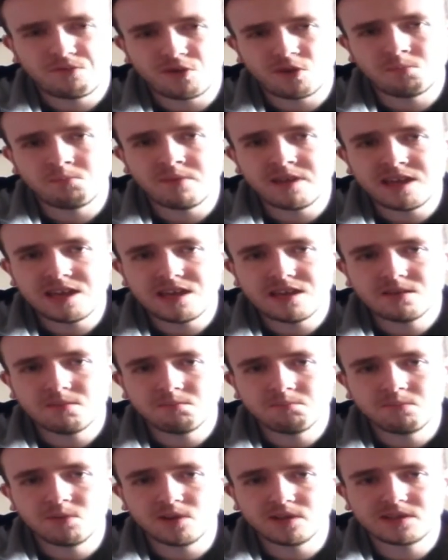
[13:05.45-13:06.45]
from me,
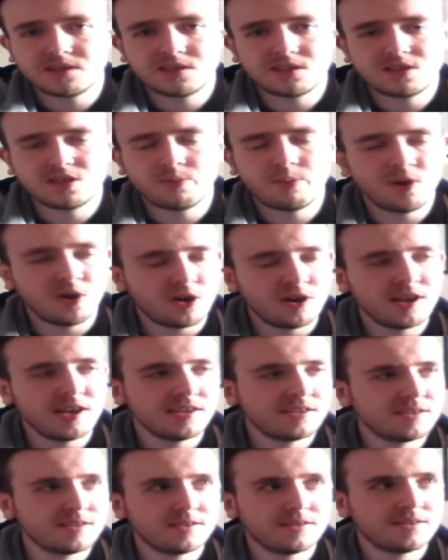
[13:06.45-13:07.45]
but to be
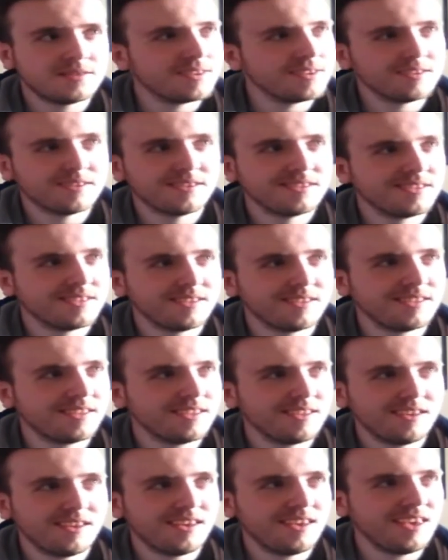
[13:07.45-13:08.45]
honest,
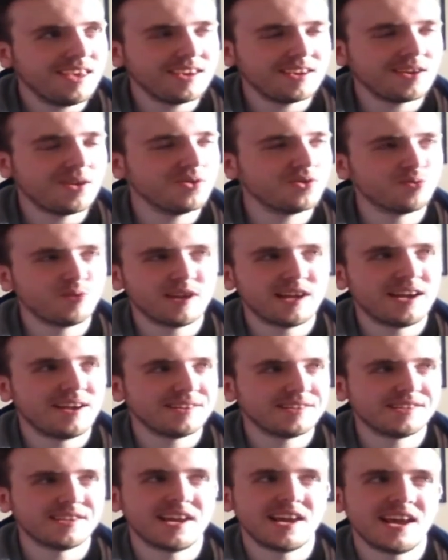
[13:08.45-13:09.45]
it goes
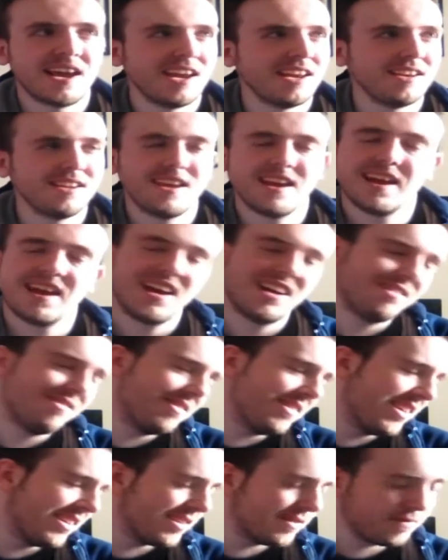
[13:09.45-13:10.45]
without saying, yeah,
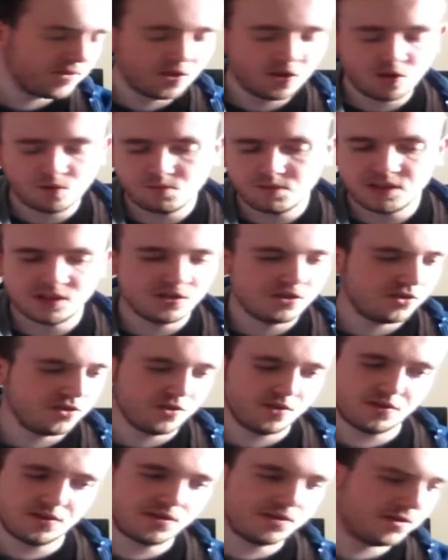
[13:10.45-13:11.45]
this film is
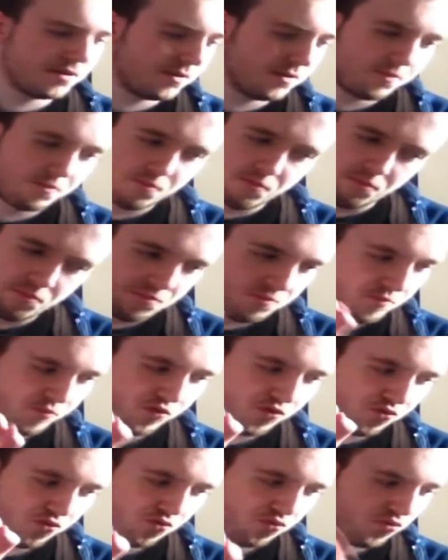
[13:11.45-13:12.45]
just...
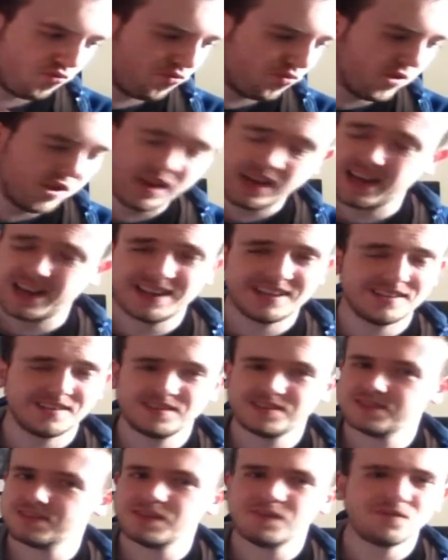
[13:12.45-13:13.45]
And
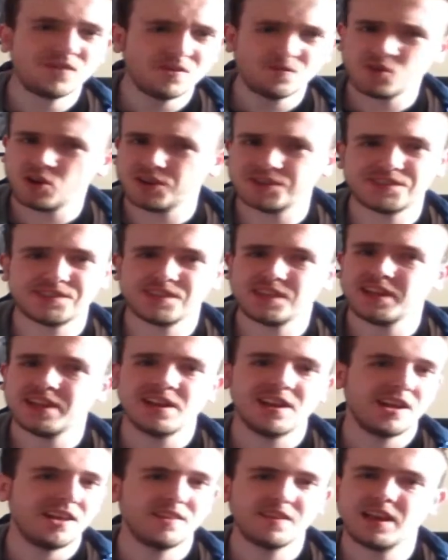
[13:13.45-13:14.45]
if you've not seen
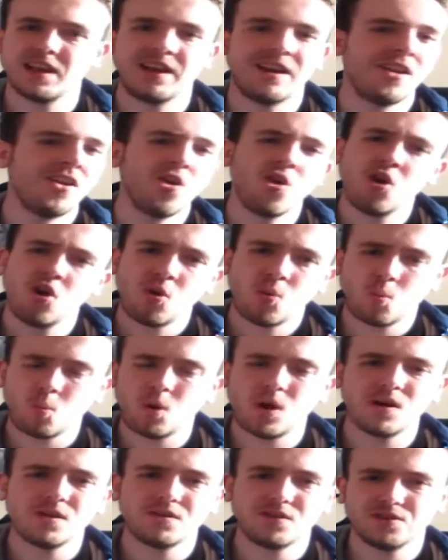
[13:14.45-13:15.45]
it, then
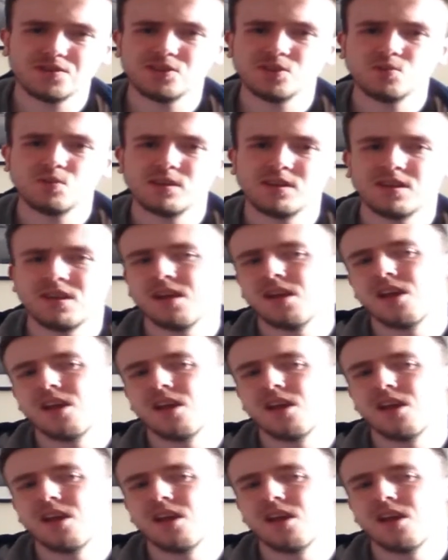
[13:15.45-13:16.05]
what are you doing?